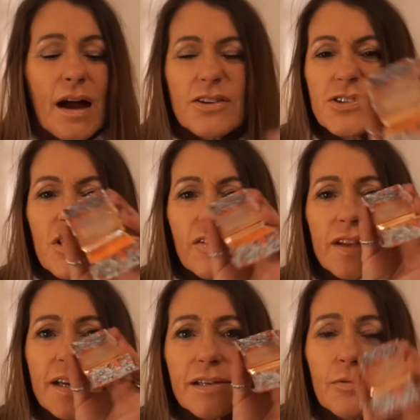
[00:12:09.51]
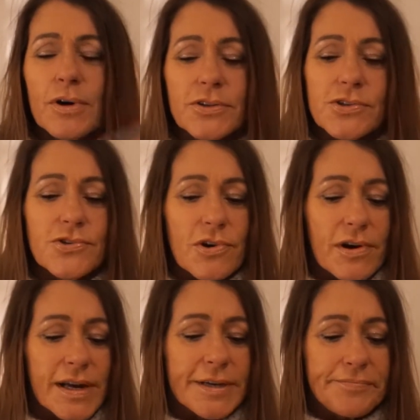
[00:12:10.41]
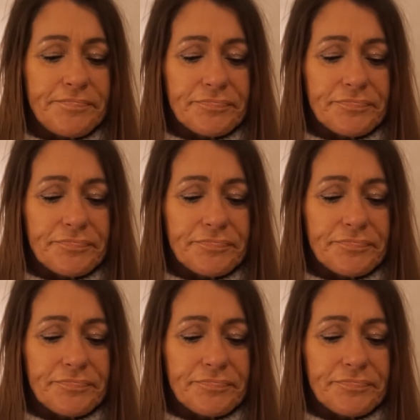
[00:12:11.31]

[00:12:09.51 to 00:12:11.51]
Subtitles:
I just got the little one to try it.